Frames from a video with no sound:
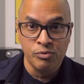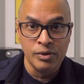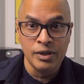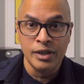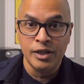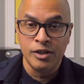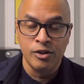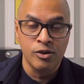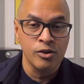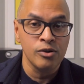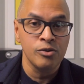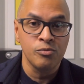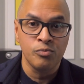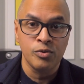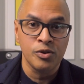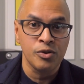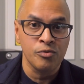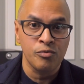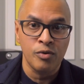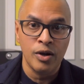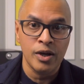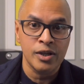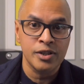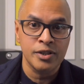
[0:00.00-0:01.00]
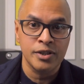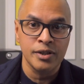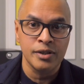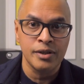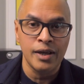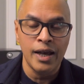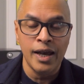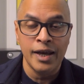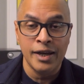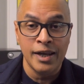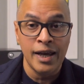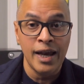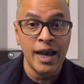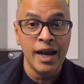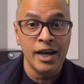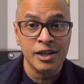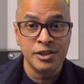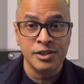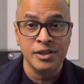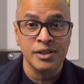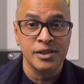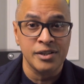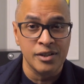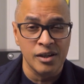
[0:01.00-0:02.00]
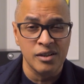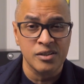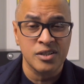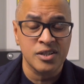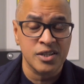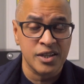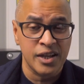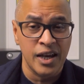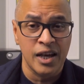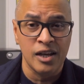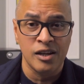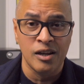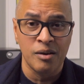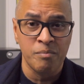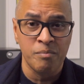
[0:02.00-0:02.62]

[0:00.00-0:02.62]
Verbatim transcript: really good with the Roksan and it actually does scale